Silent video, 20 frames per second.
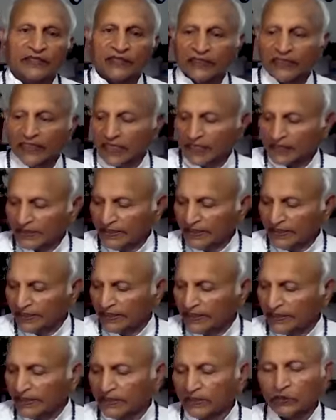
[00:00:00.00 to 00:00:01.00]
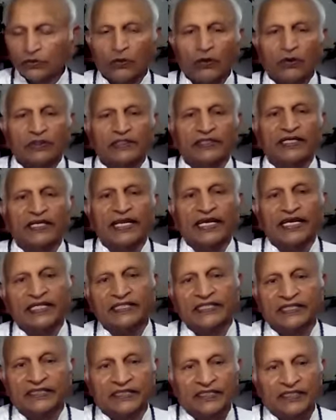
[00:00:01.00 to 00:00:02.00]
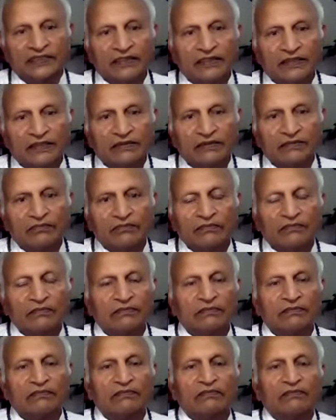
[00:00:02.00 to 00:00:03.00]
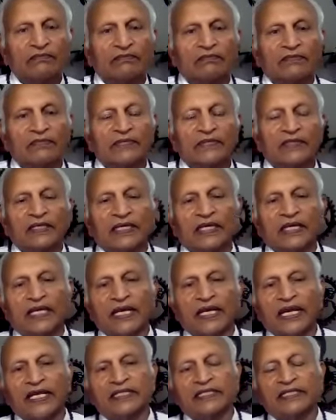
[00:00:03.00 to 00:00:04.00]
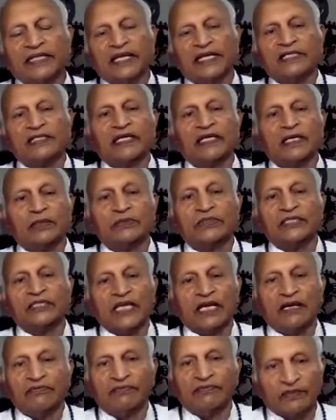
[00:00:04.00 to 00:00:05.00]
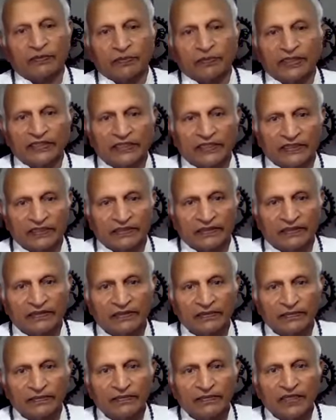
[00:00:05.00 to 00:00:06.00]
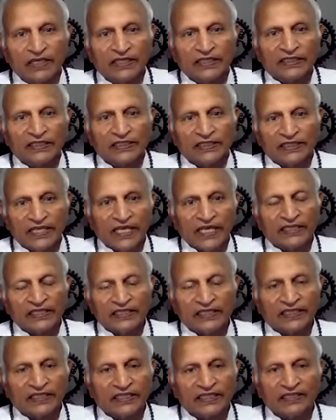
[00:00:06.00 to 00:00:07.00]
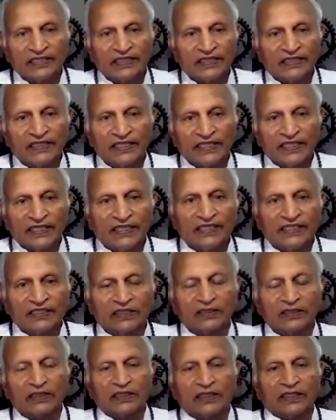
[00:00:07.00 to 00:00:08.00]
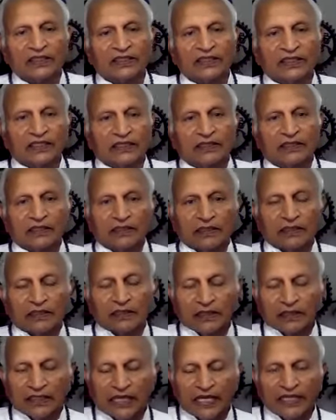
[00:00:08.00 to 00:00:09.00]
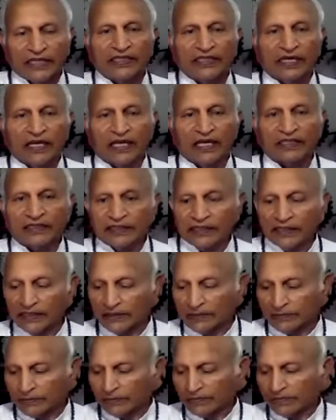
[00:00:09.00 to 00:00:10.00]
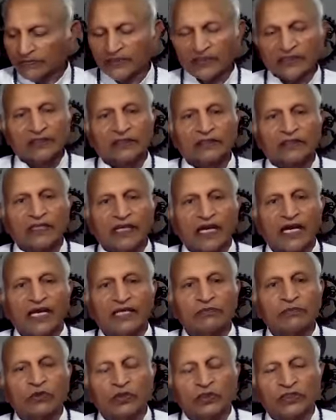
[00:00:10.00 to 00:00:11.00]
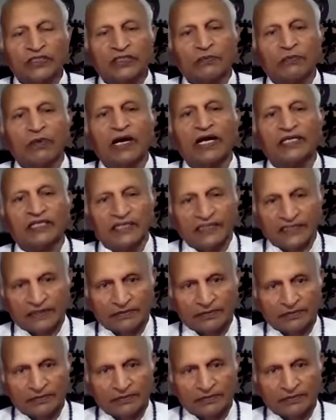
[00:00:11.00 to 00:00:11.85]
Technique is called negation, and then comes affirmation. Negation is analyzing I'm not the body.